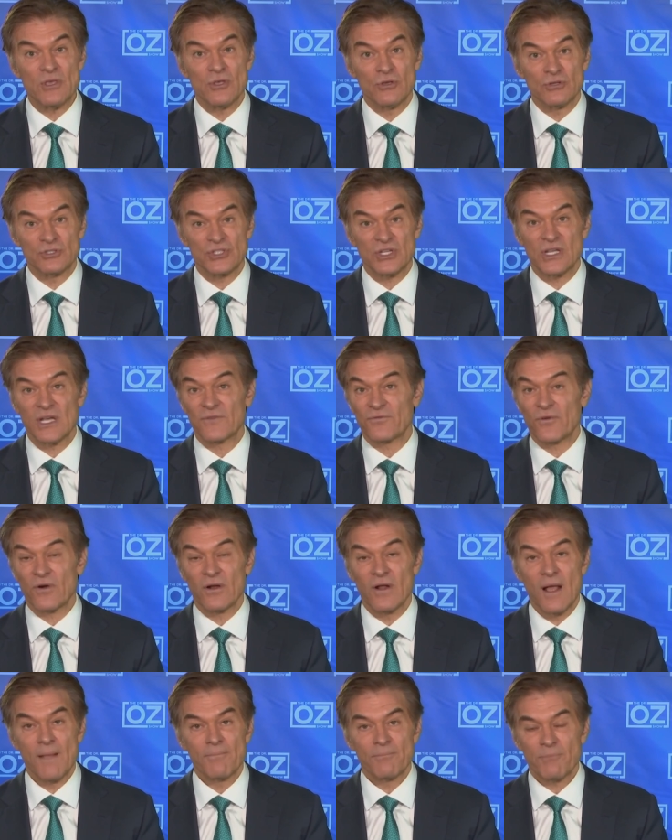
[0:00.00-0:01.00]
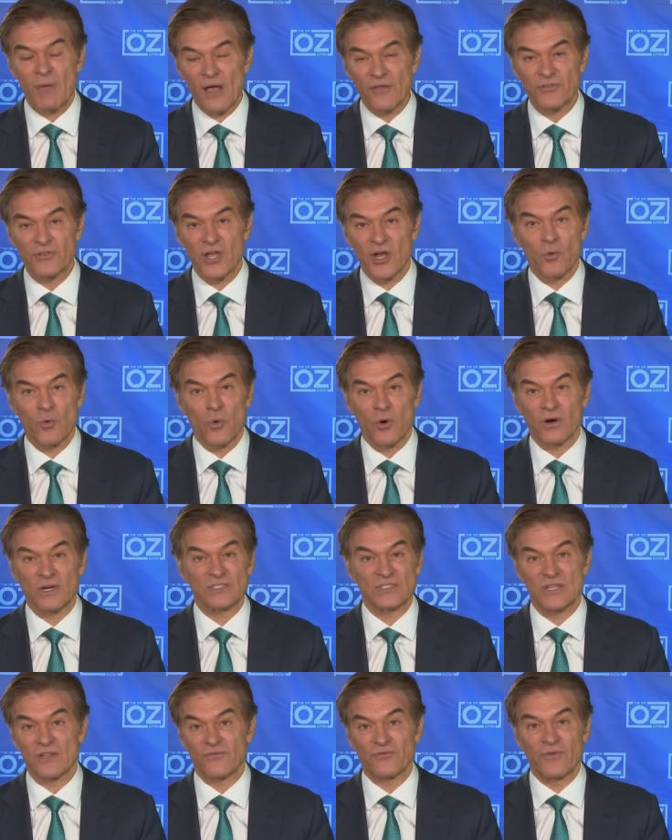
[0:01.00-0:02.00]
using it for healthcare workers
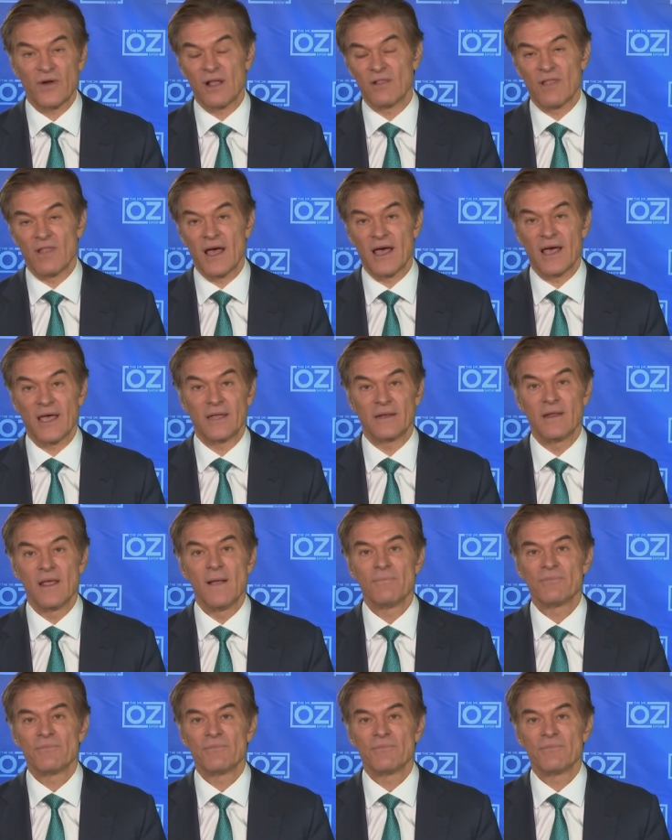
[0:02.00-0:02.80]
on the front line.